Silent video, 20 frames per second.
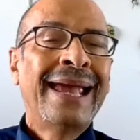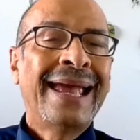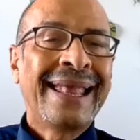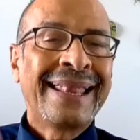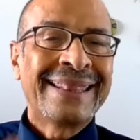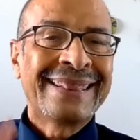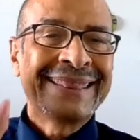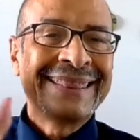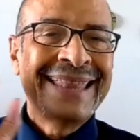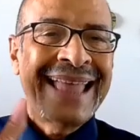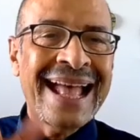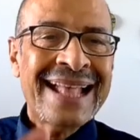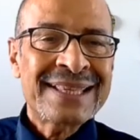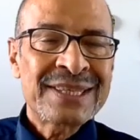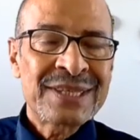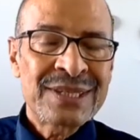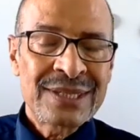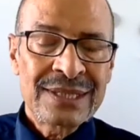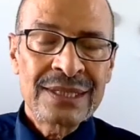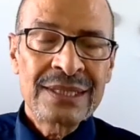And
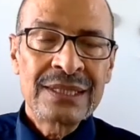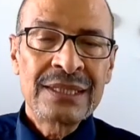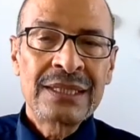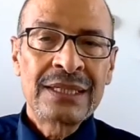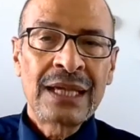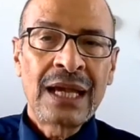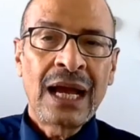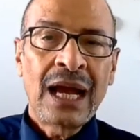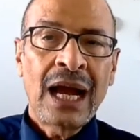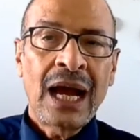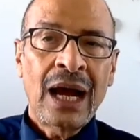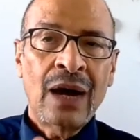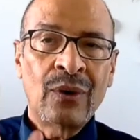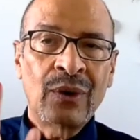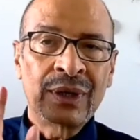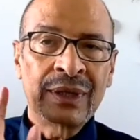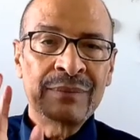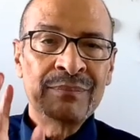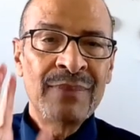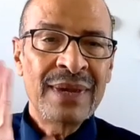that's
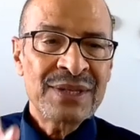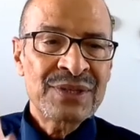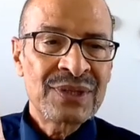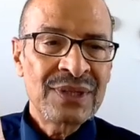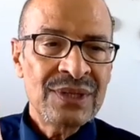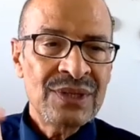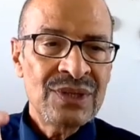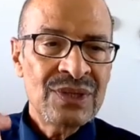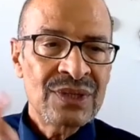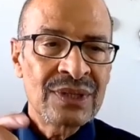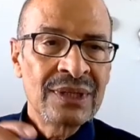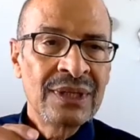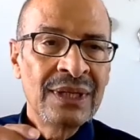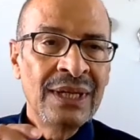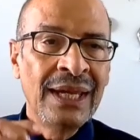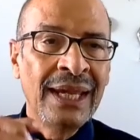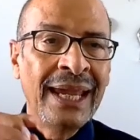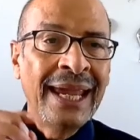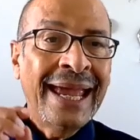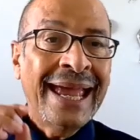our message.
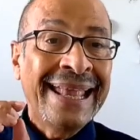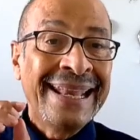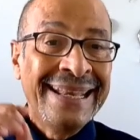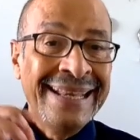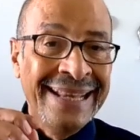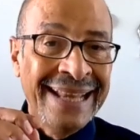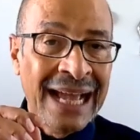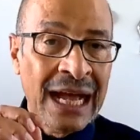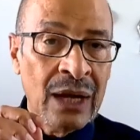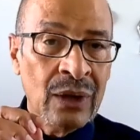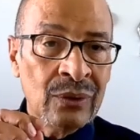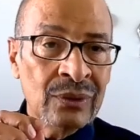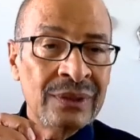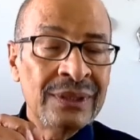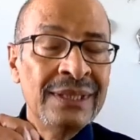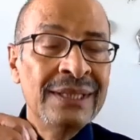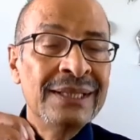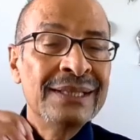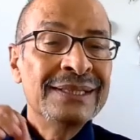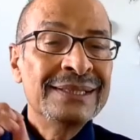And
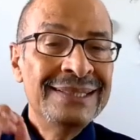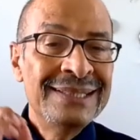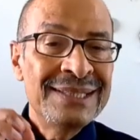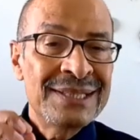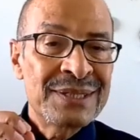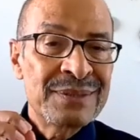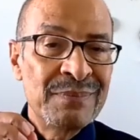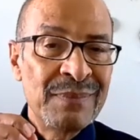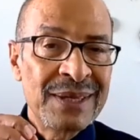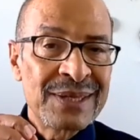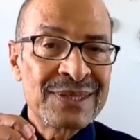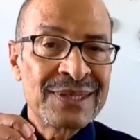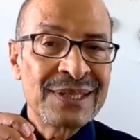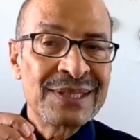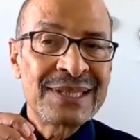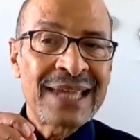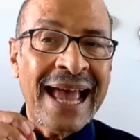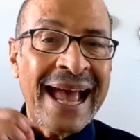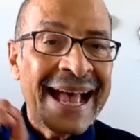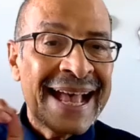now this
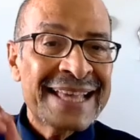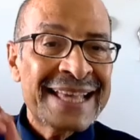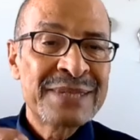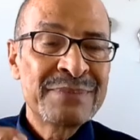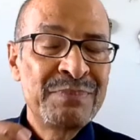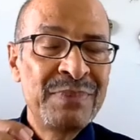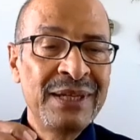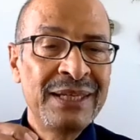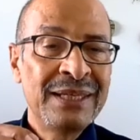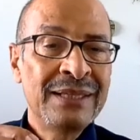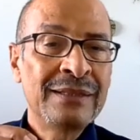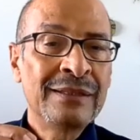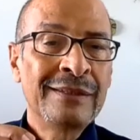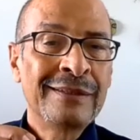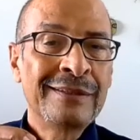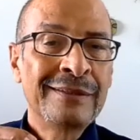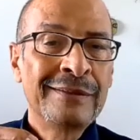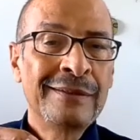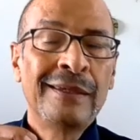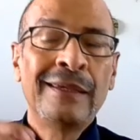message has been
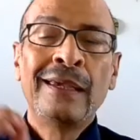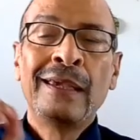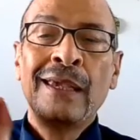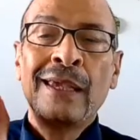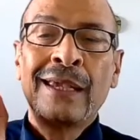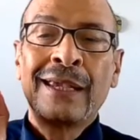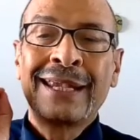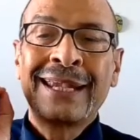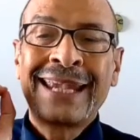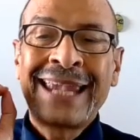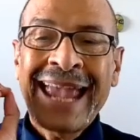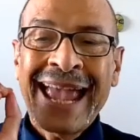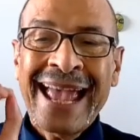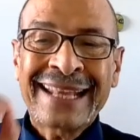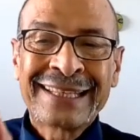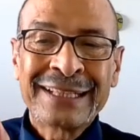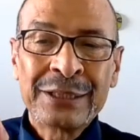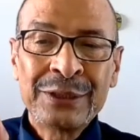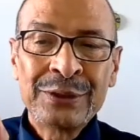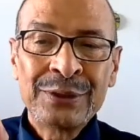
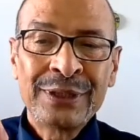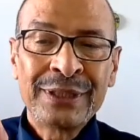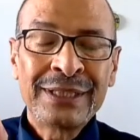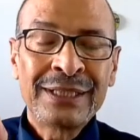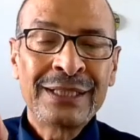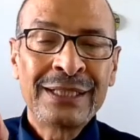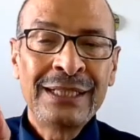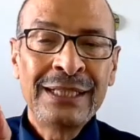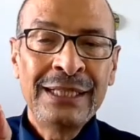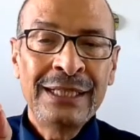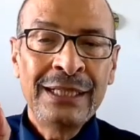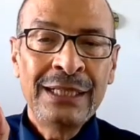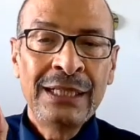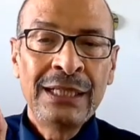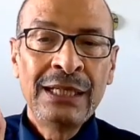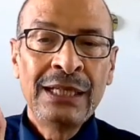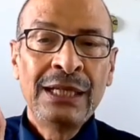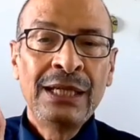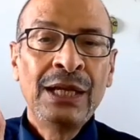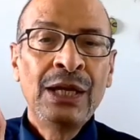categorically
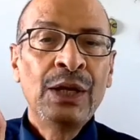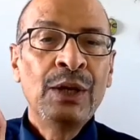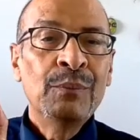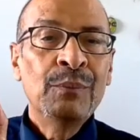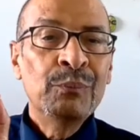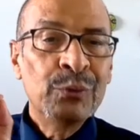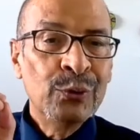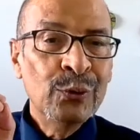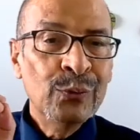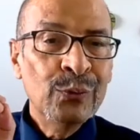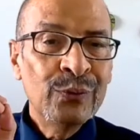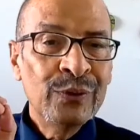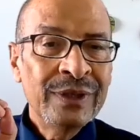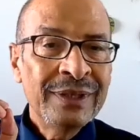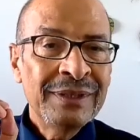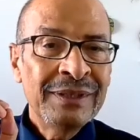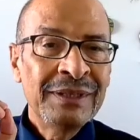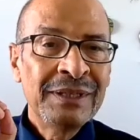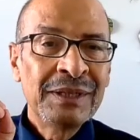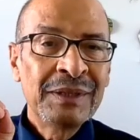
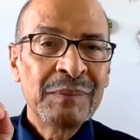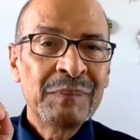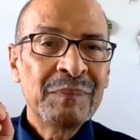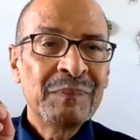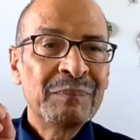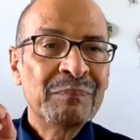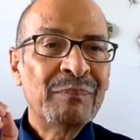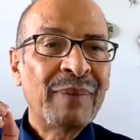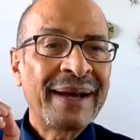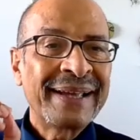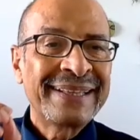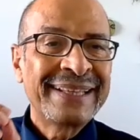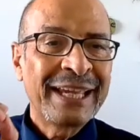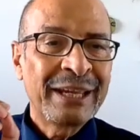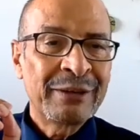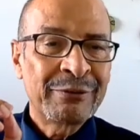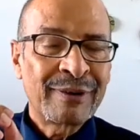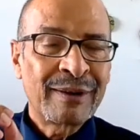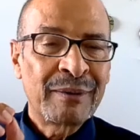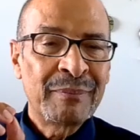proven by the
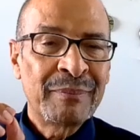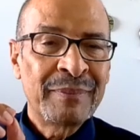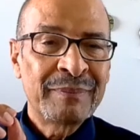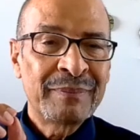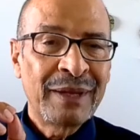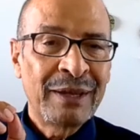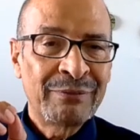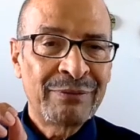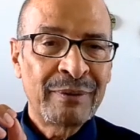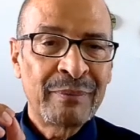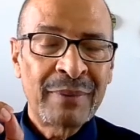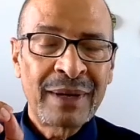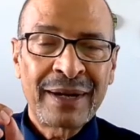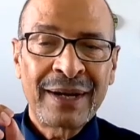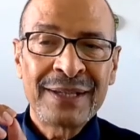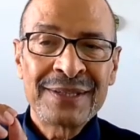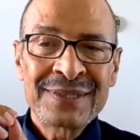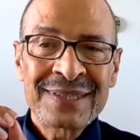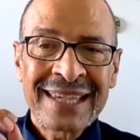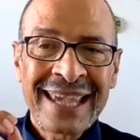
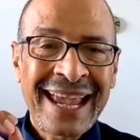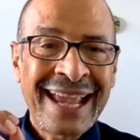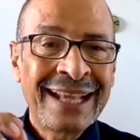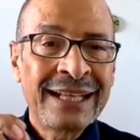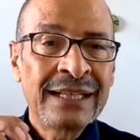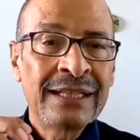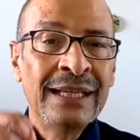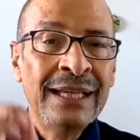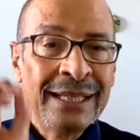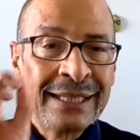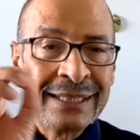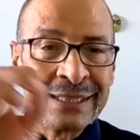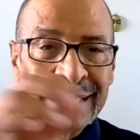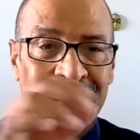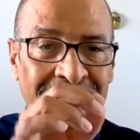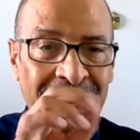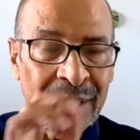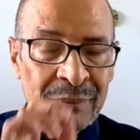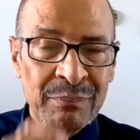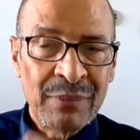fMRI scan
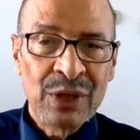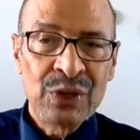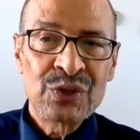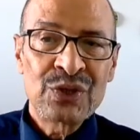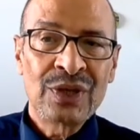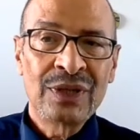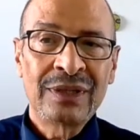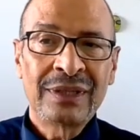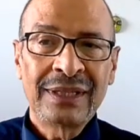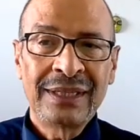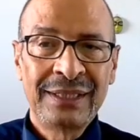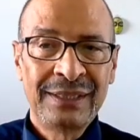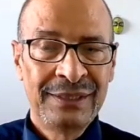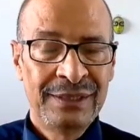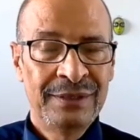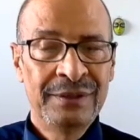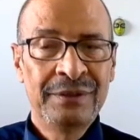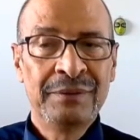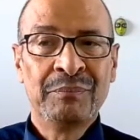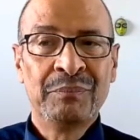that I mentioned in
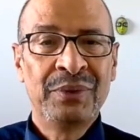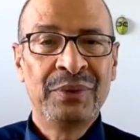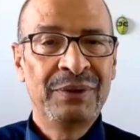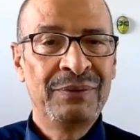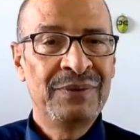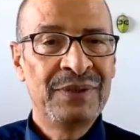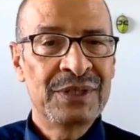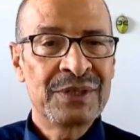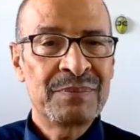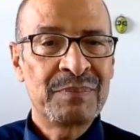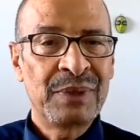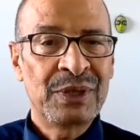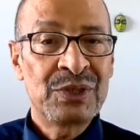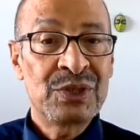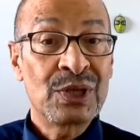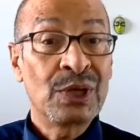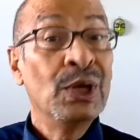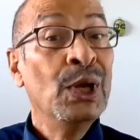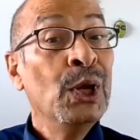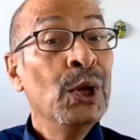the previous
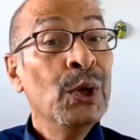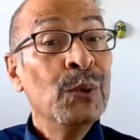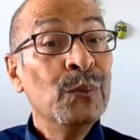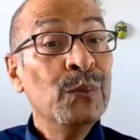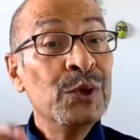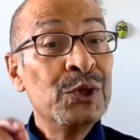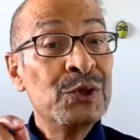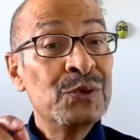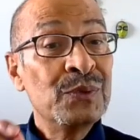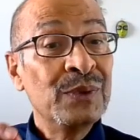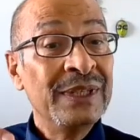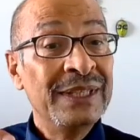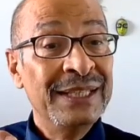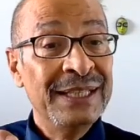picture, which we